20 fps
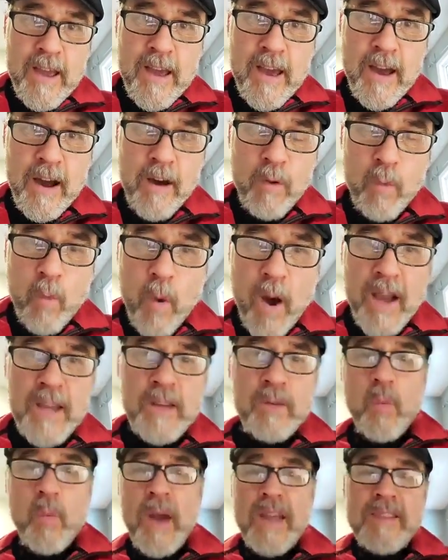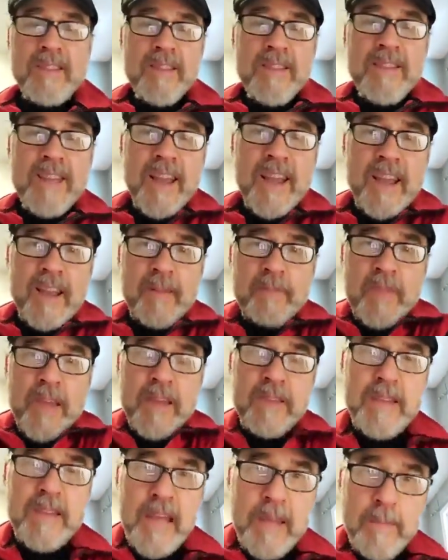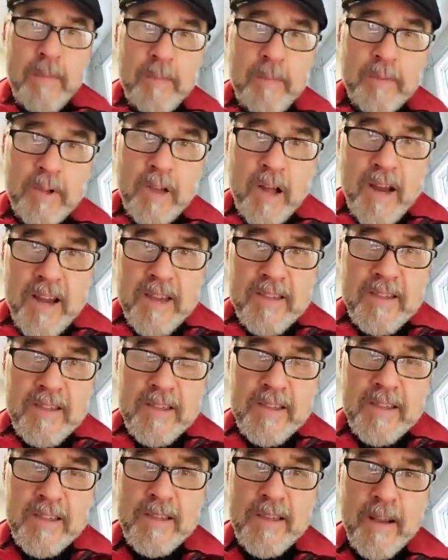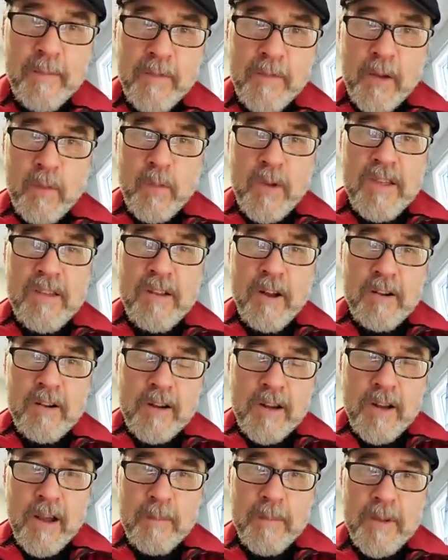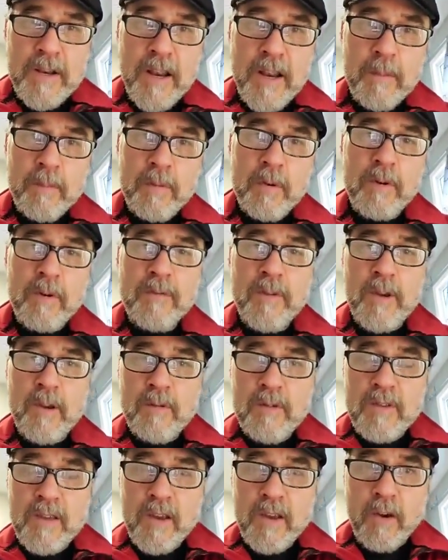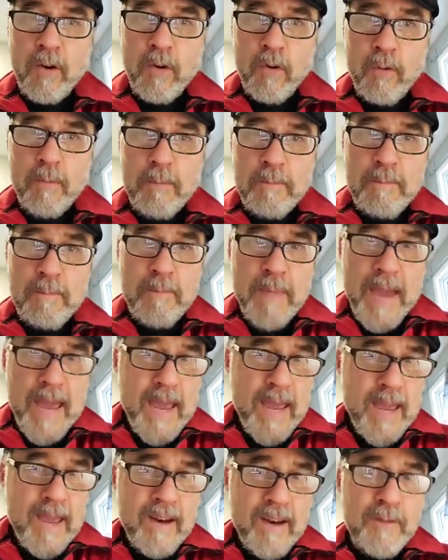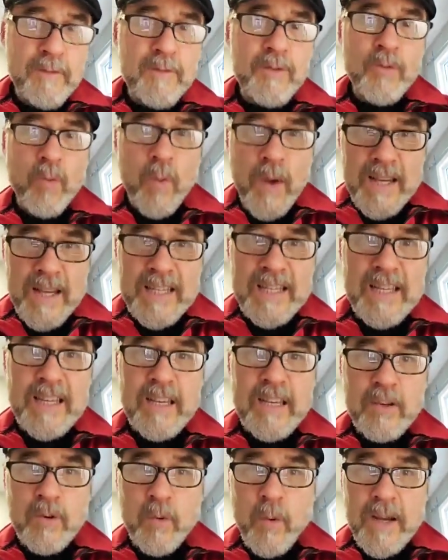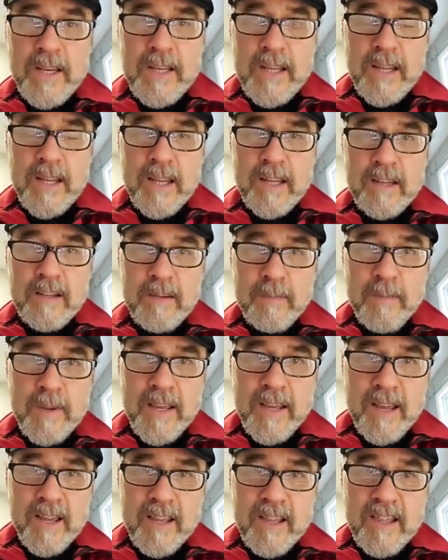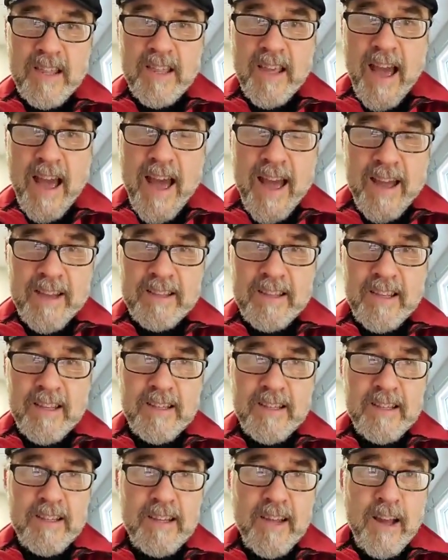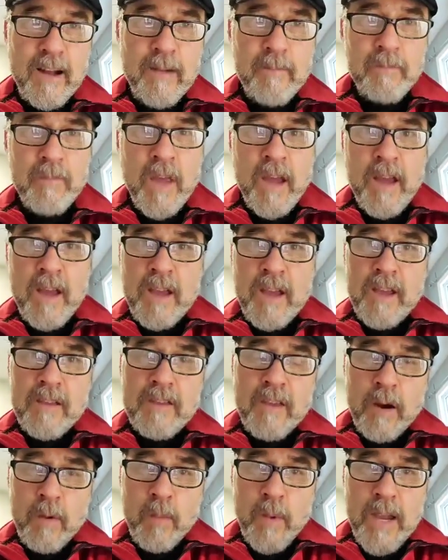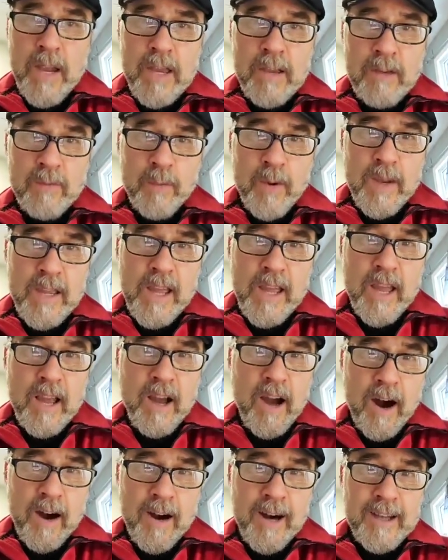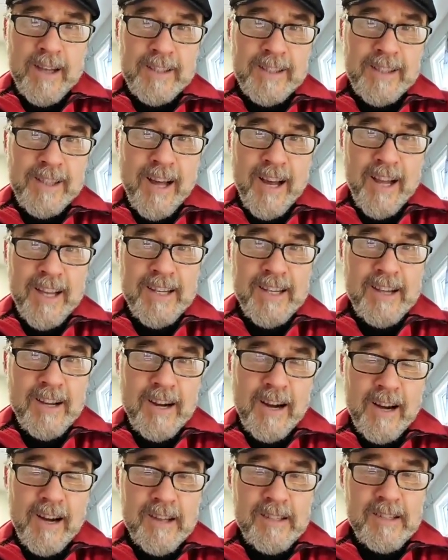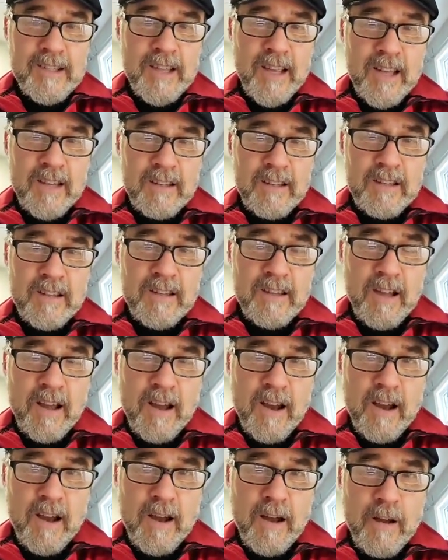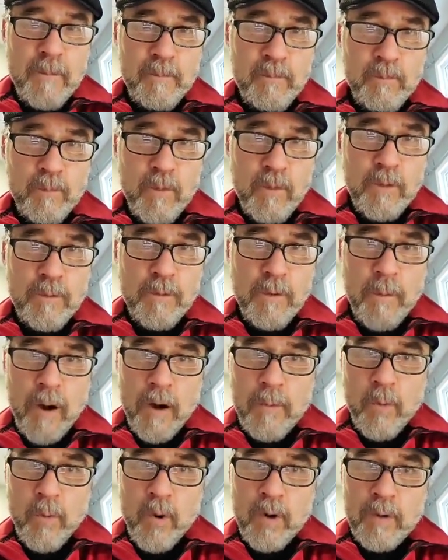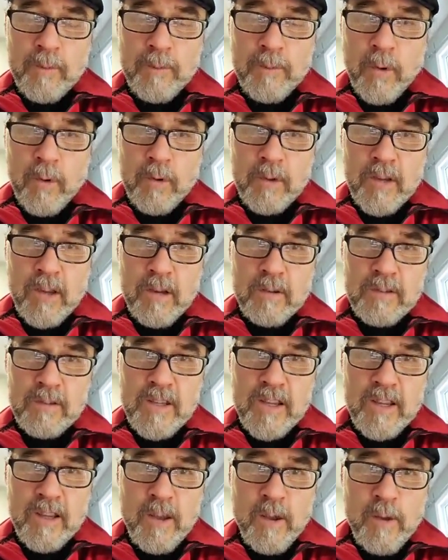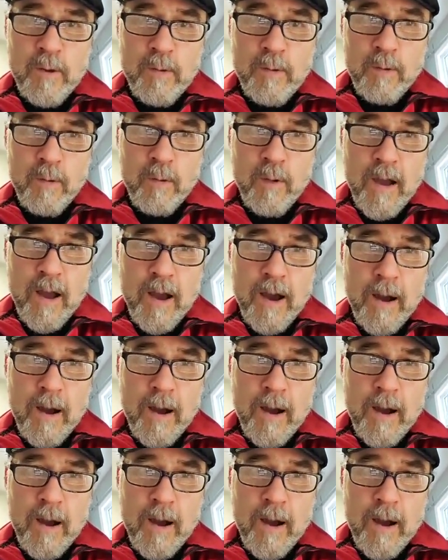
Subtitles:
Wine Wednesday, as the name implies, this is something we started up a number of years ago, May of 2020 to be exact, and it's our way of bringing online content from our portfolio to you.